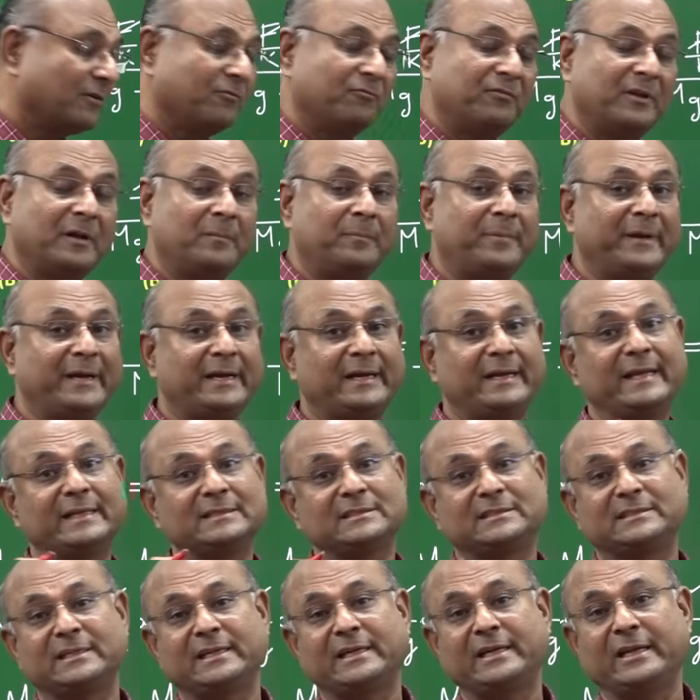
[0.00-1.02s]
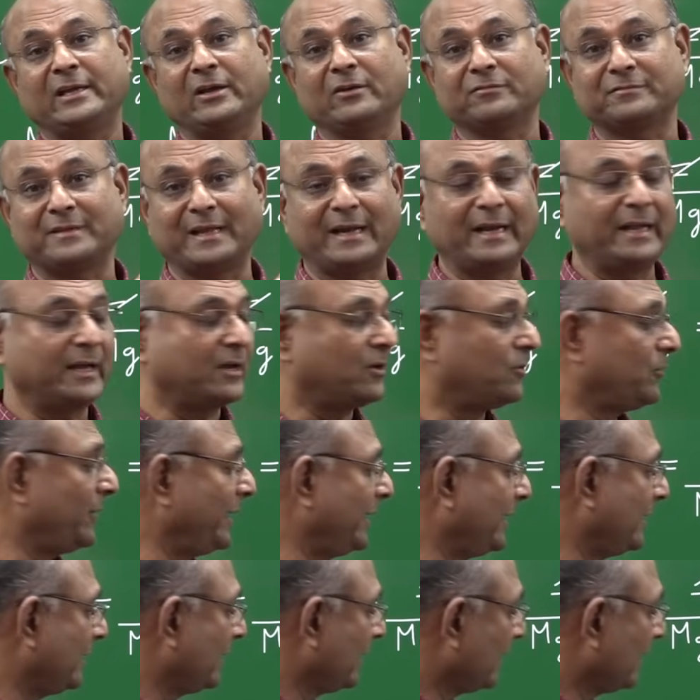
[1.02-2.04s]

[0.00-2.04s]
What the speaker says: will be density of the liquid